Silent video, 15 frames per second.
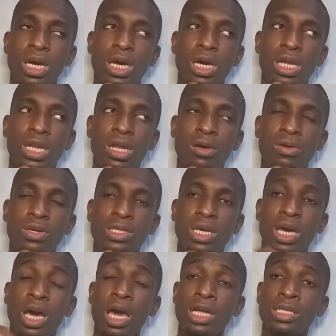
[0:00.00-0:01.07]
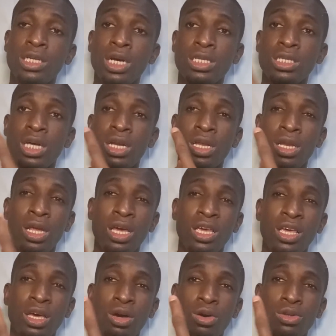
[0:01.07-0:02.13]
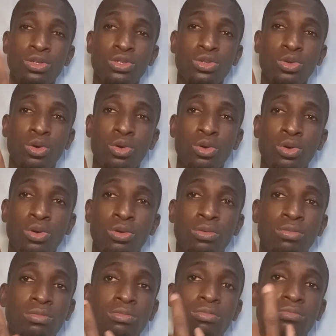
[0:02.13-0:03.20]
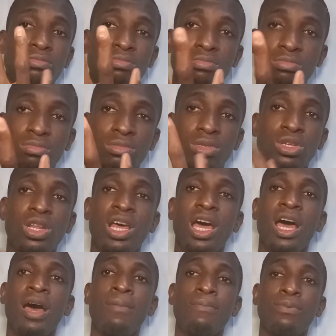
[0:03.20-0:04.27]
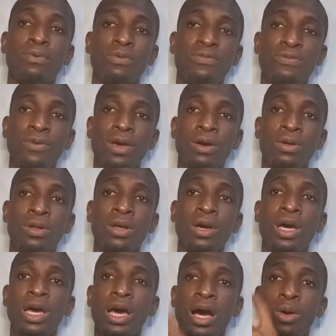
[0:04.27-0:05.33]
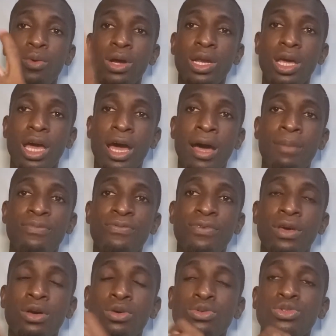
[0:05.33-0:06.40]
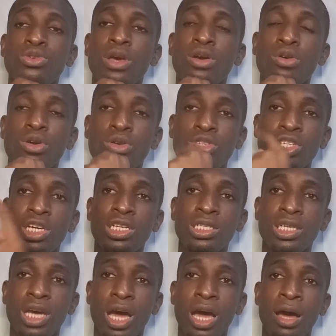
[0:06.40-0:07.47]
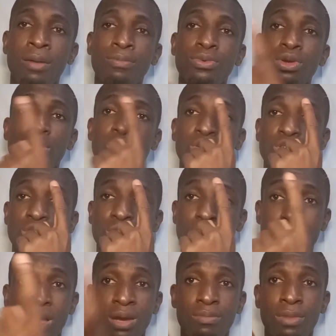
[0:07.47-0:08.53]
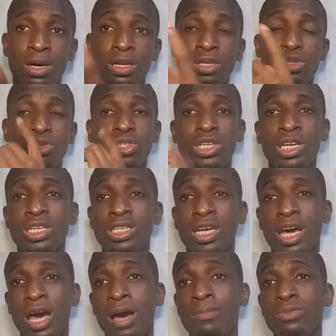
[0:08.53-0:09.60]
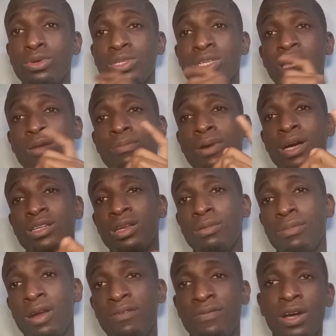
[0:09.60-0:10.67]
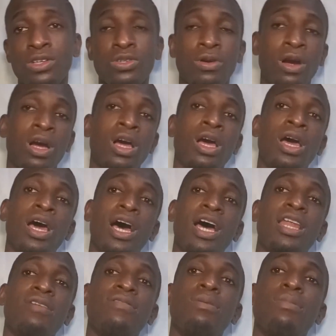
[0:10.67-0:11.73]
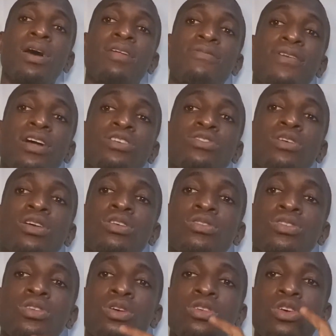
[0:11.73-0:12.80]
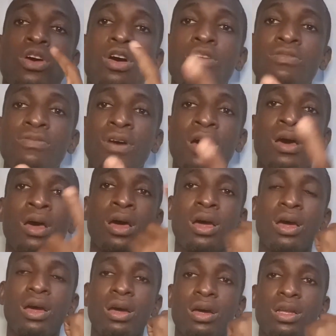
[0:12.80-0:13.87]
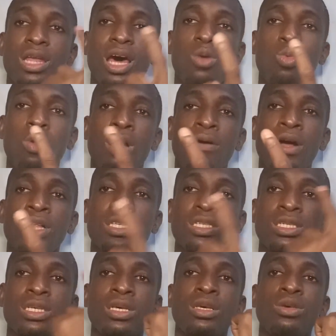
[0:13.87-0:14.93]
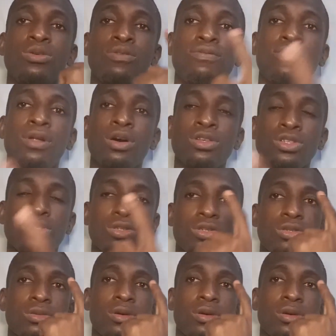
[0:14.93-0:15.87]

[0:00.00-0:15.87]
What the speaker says: there is a high chance that in a year or so the amp will fail, and when the amp fails, you're going to change the amp, you're going to spend money to change the amp, or send it back to the manufacturer, and if the manufacturer does not cover that warranty, you've lost